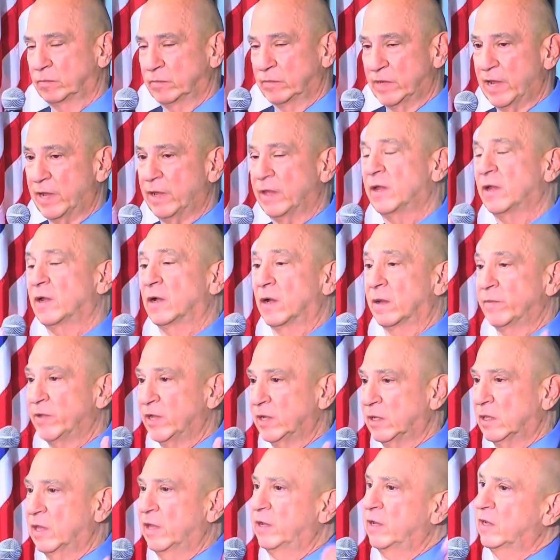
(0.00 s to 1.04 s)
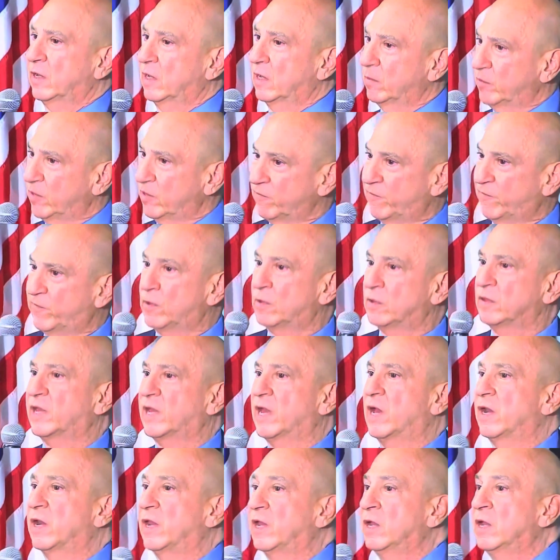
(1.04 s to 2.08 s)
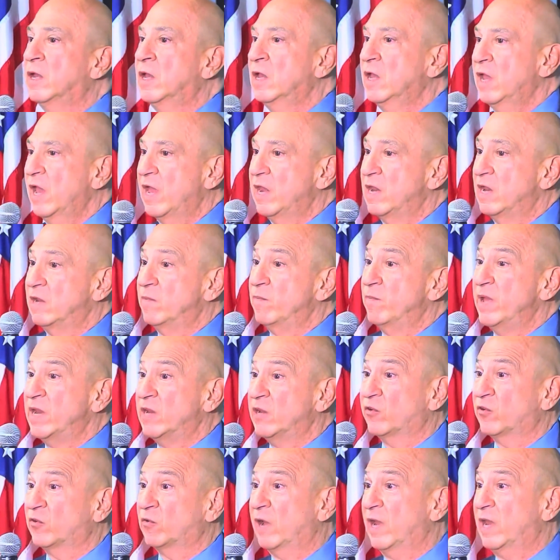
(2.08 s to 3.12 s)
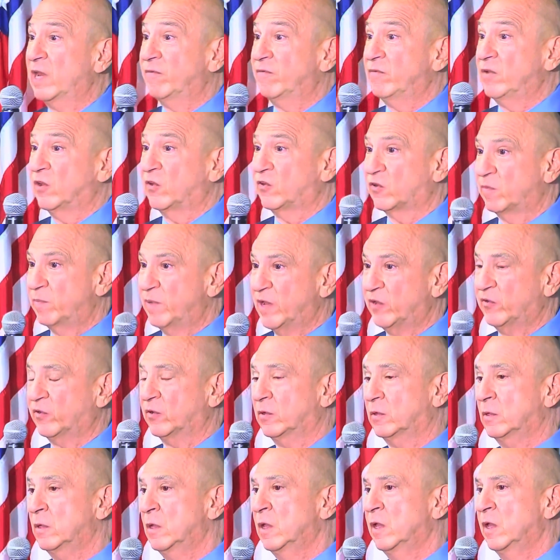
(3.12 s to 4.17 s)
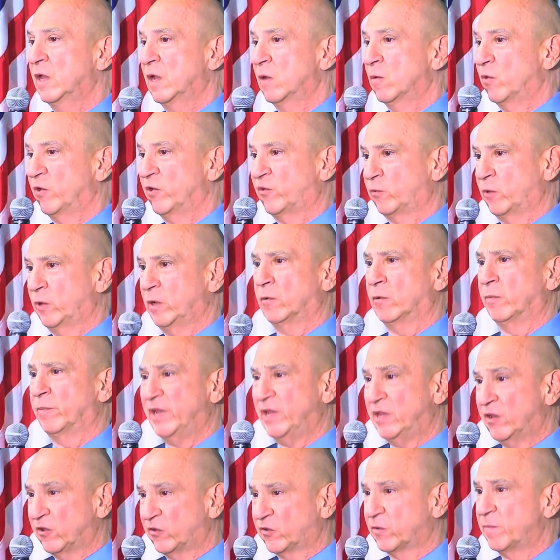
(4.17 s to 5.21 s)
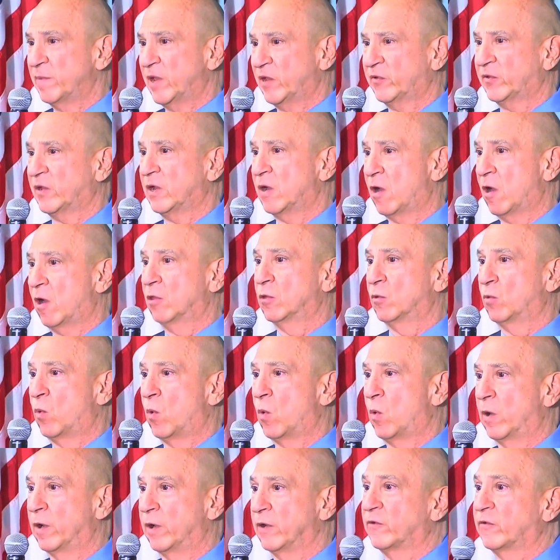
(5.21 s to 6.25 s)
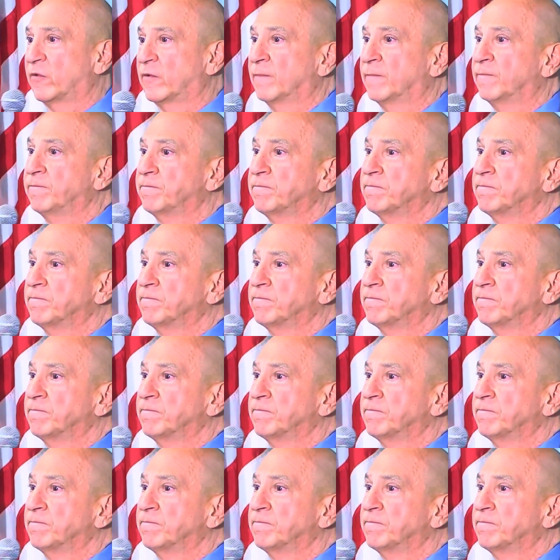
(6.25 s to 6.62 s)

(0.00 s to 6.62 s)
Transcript: not here, I'm in Clayton County, but in Fulton County, an administrative dismissal in which we will be dismissing all the warrants.